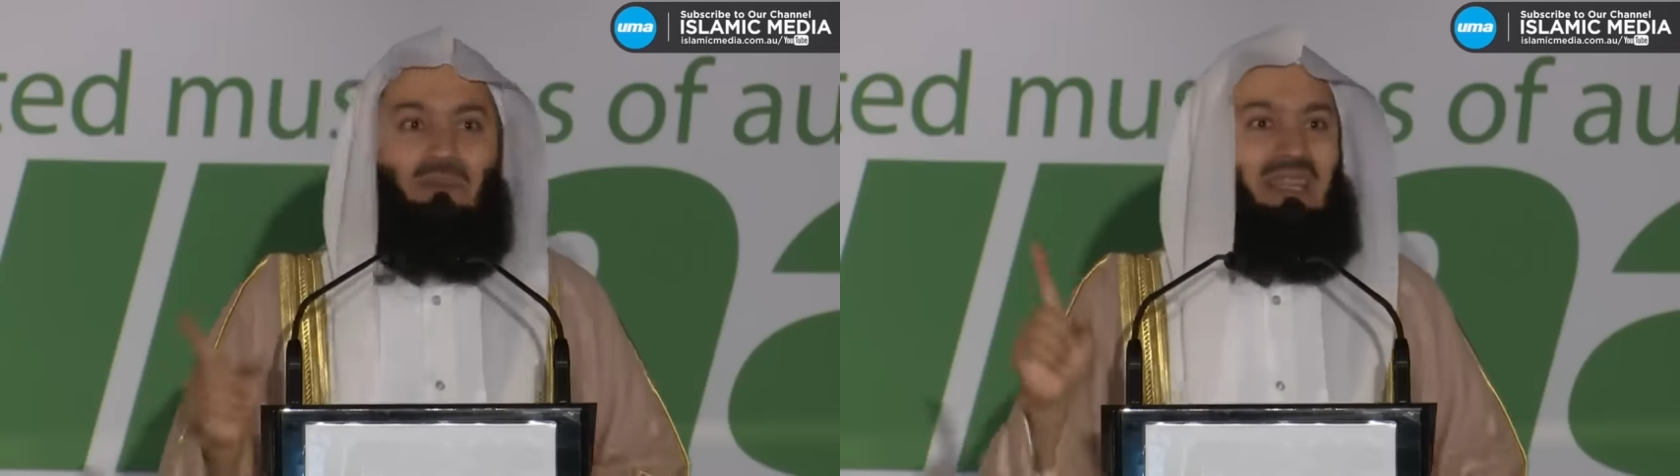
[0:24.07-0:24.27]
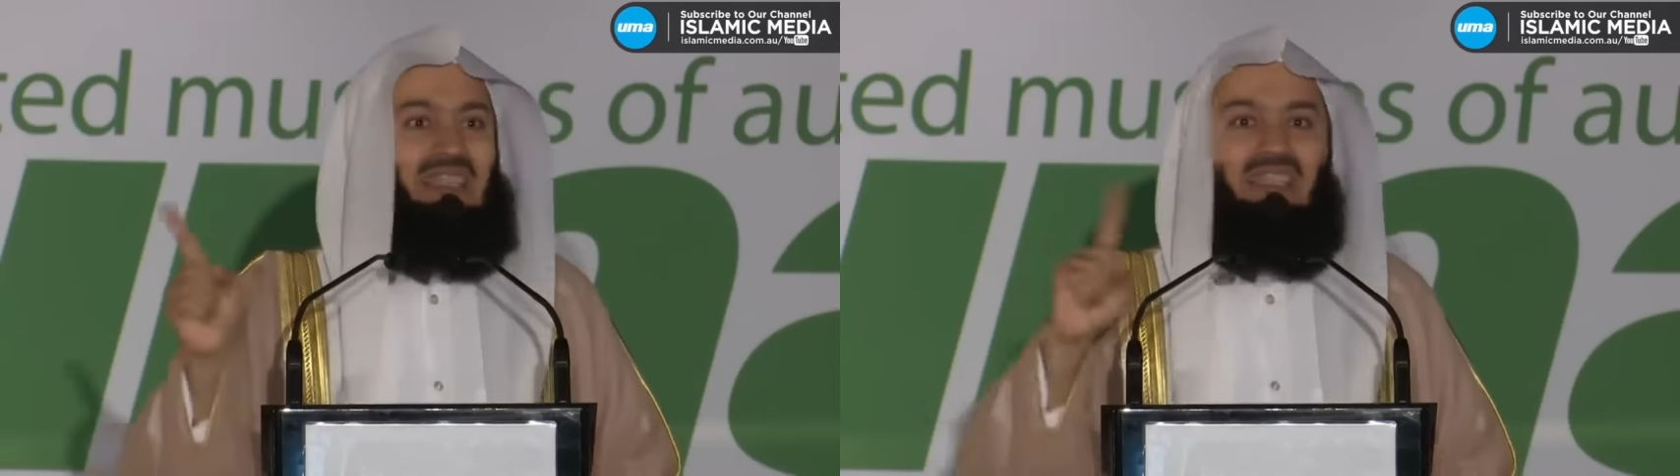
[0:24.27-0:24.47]

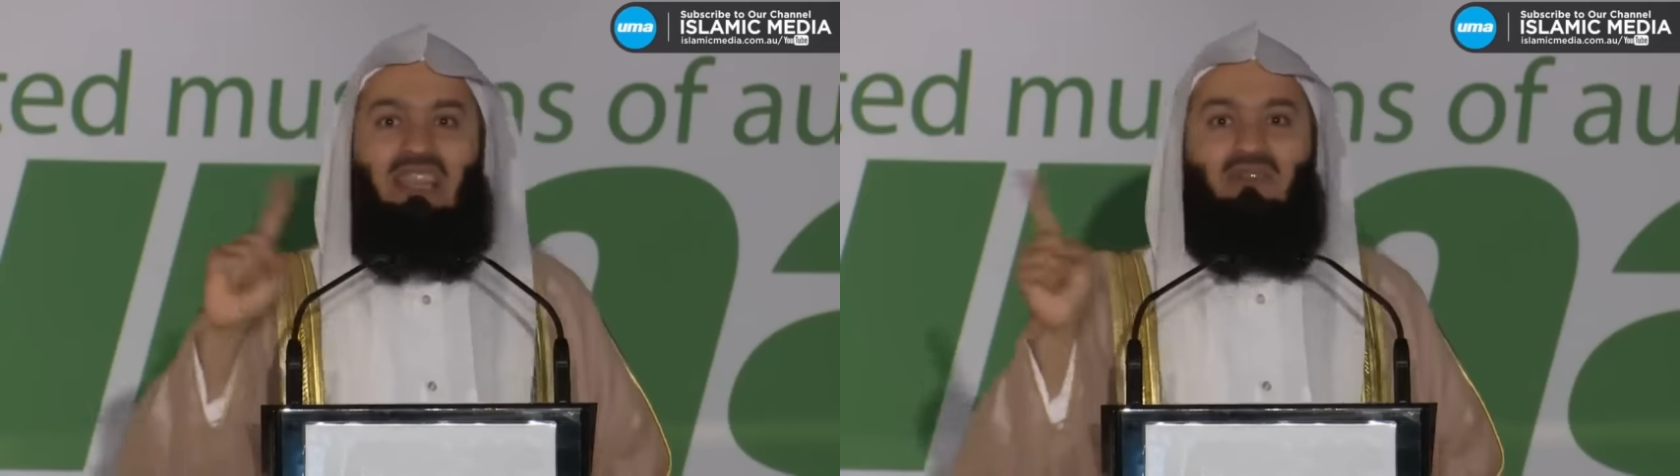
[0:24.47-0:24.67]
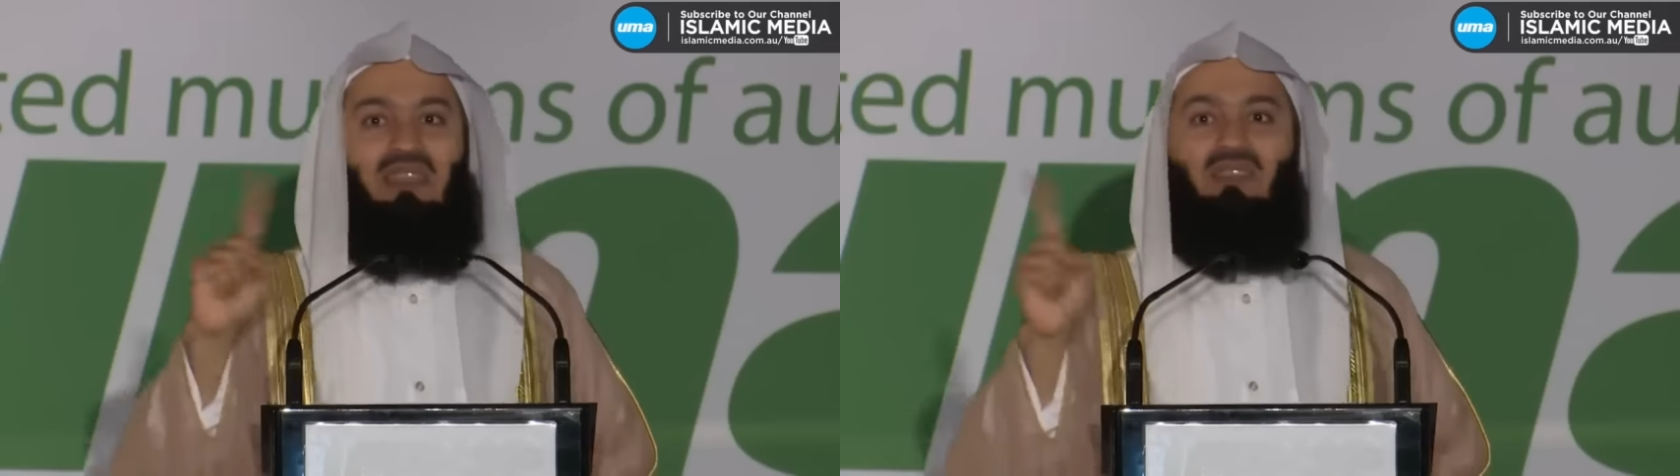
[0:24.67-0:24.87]
but it's
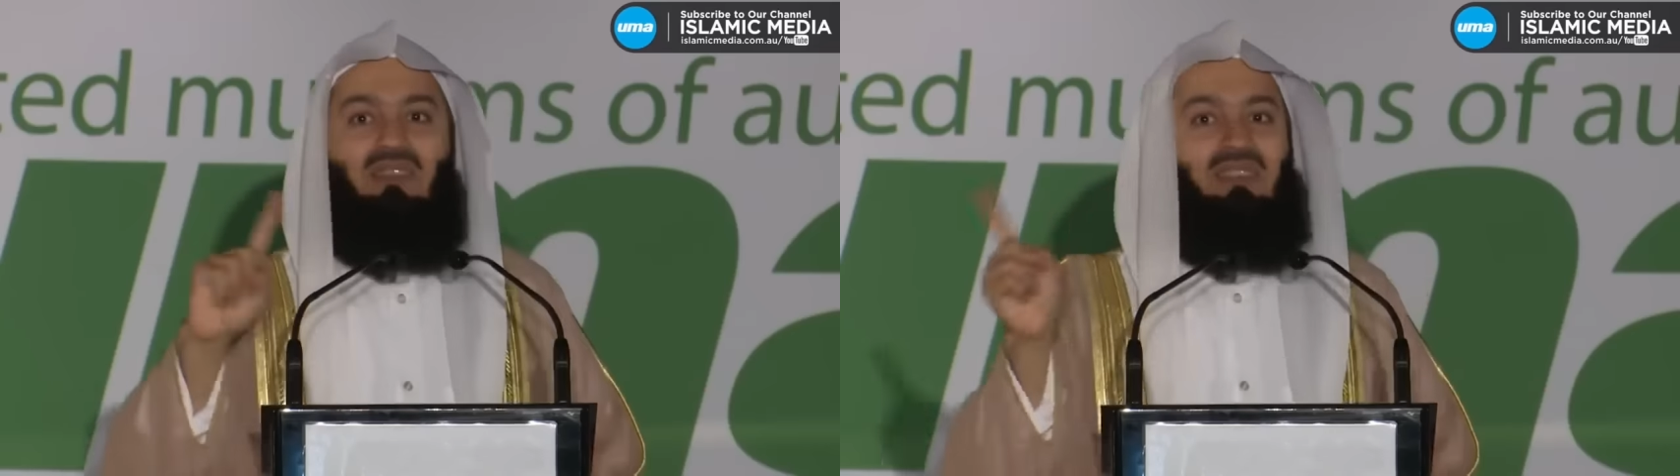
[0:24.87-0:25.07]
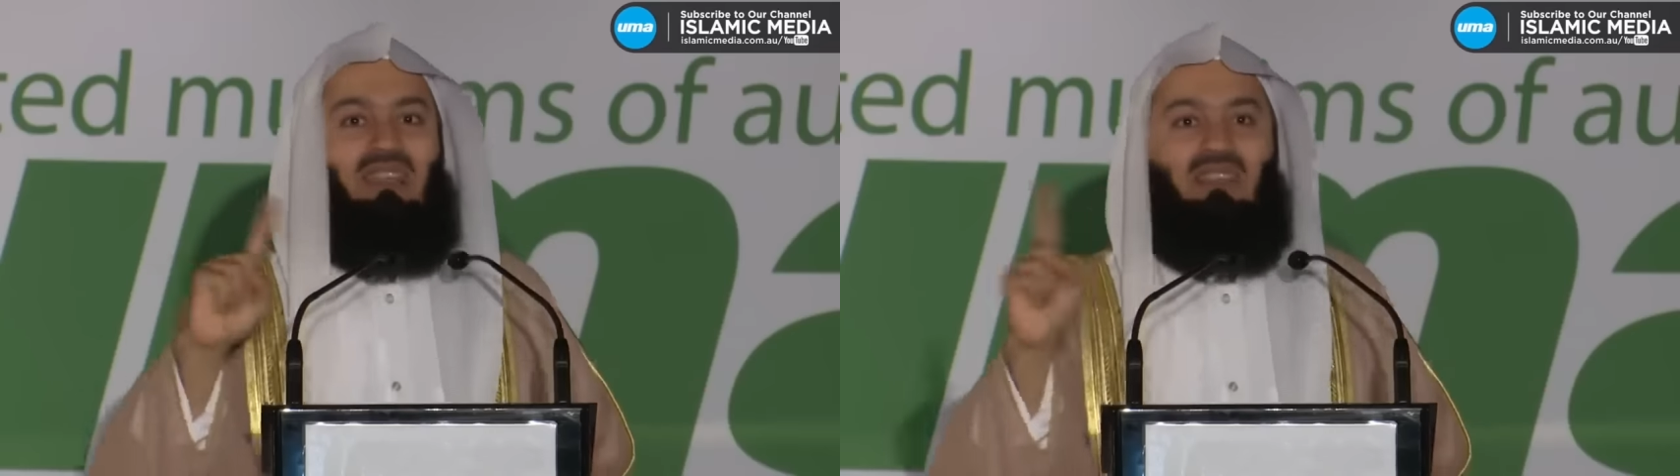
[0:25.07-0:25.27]
never
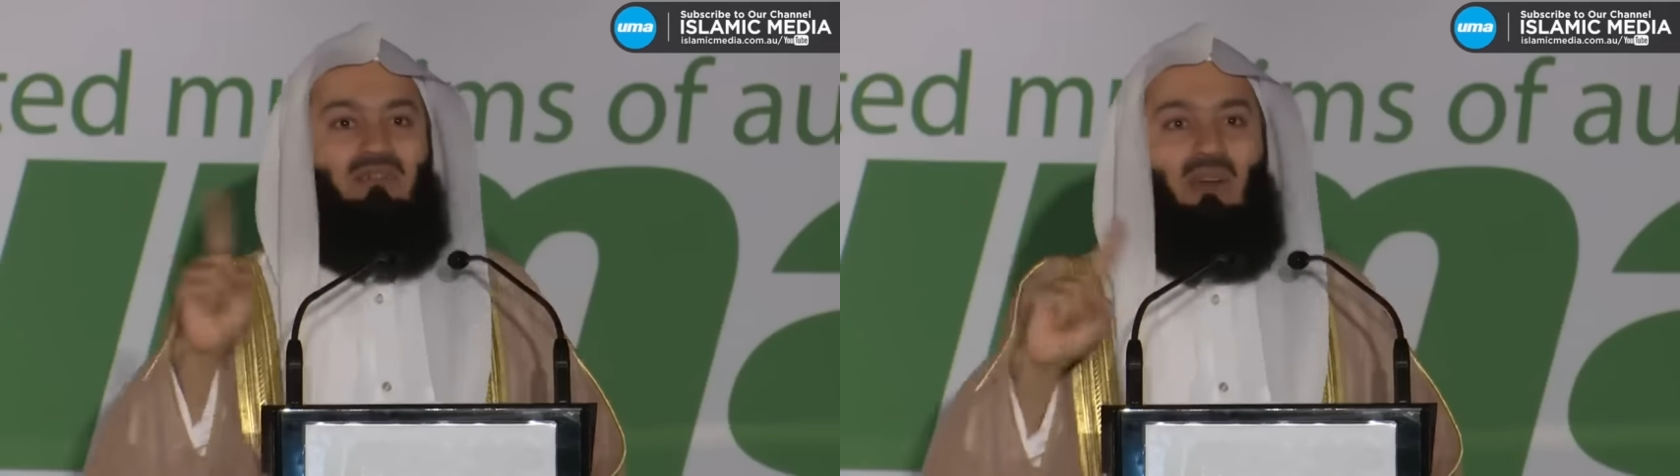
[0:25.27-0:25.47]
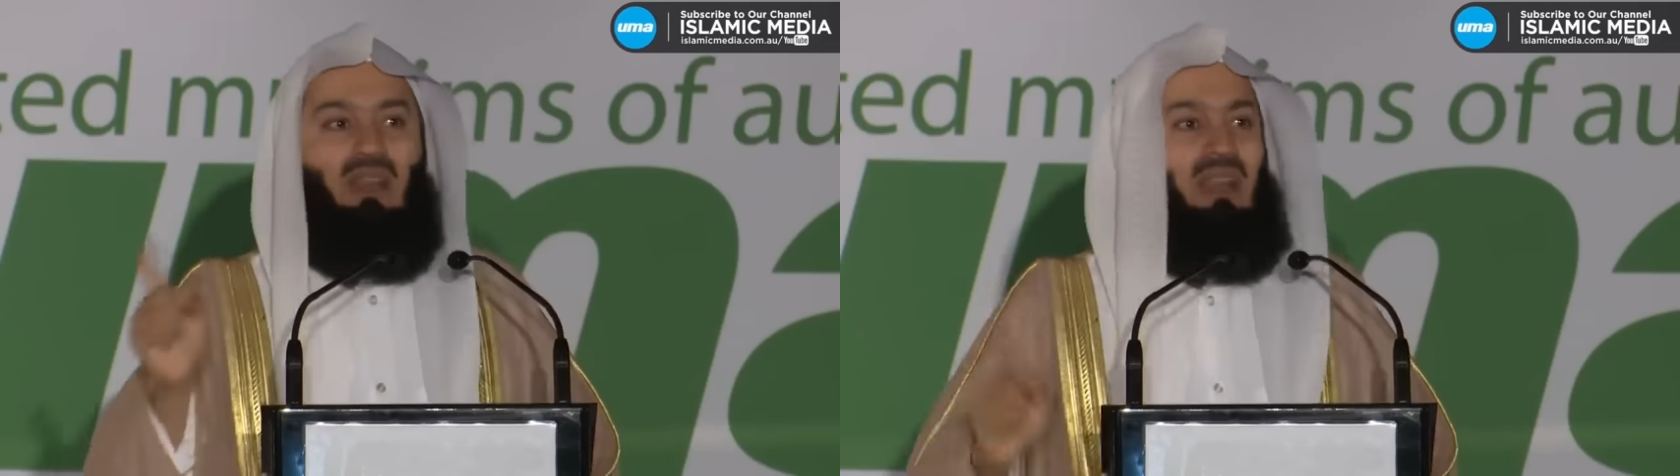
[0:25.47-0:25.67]

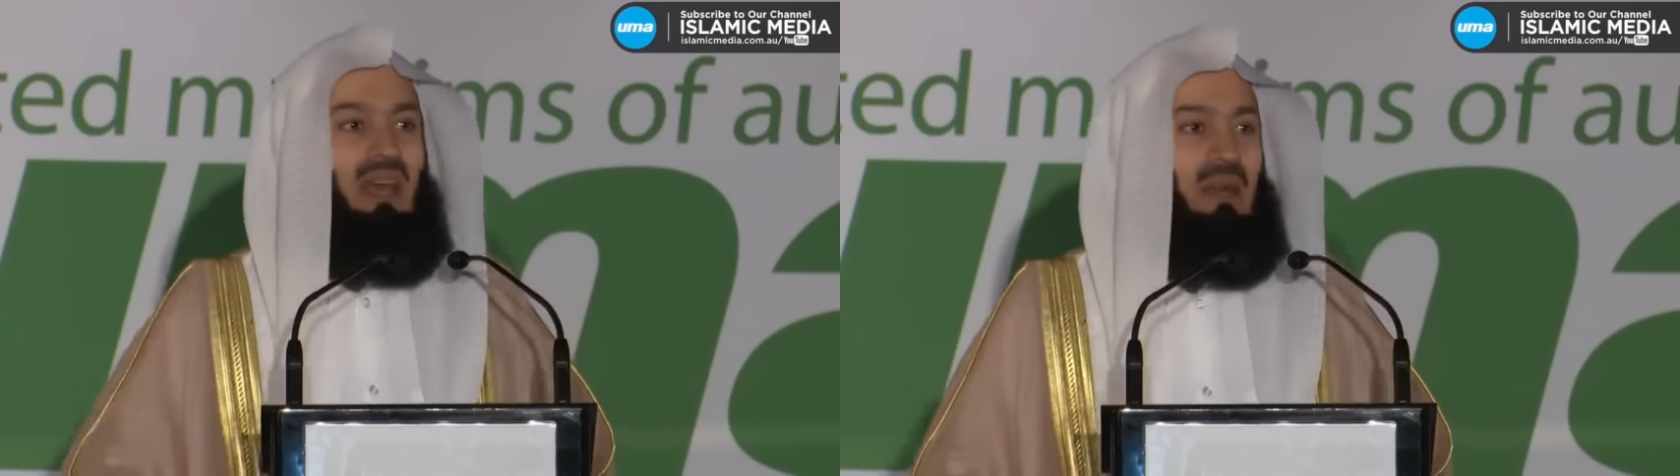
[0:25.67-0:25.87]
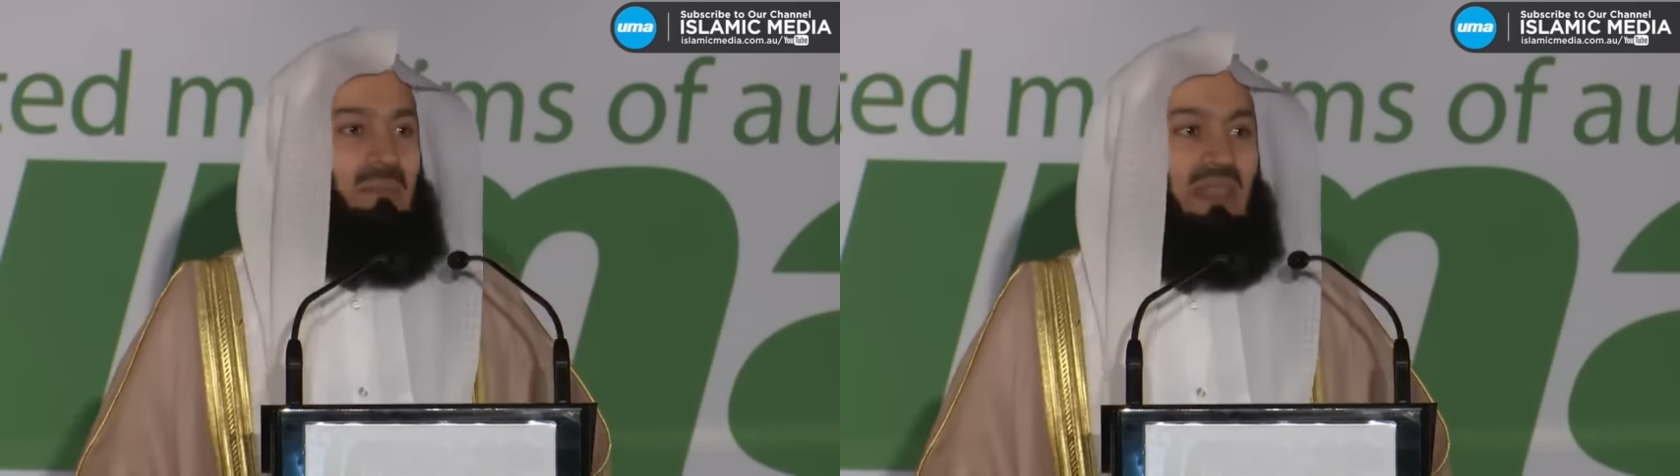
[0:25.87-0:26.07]
irritating for
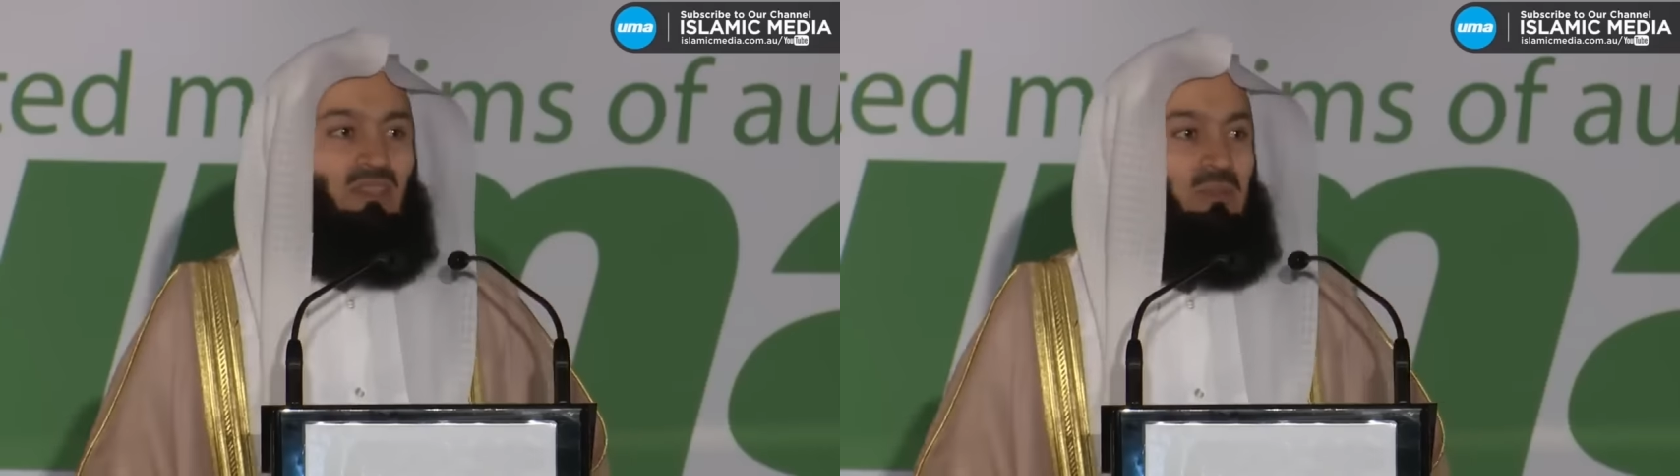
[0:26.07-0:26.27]
Allah